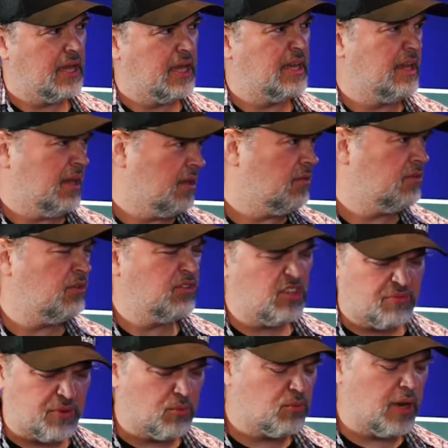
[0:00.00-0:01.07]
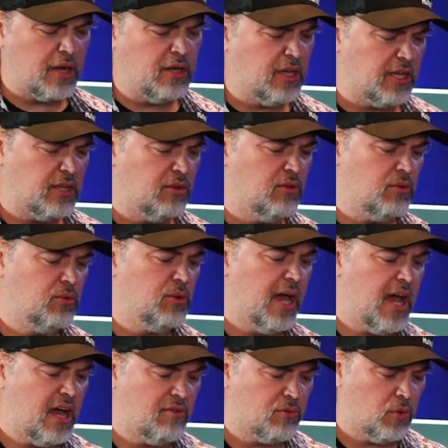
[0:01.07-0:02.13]
And different, like you
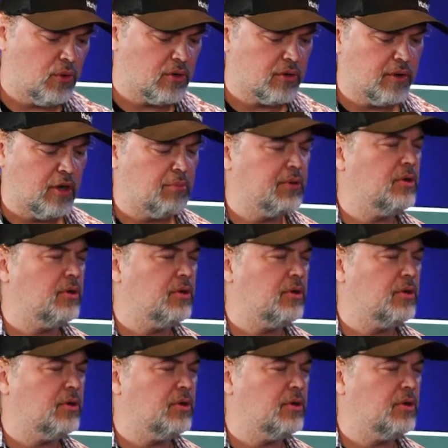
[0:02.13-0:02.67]
have quarter out,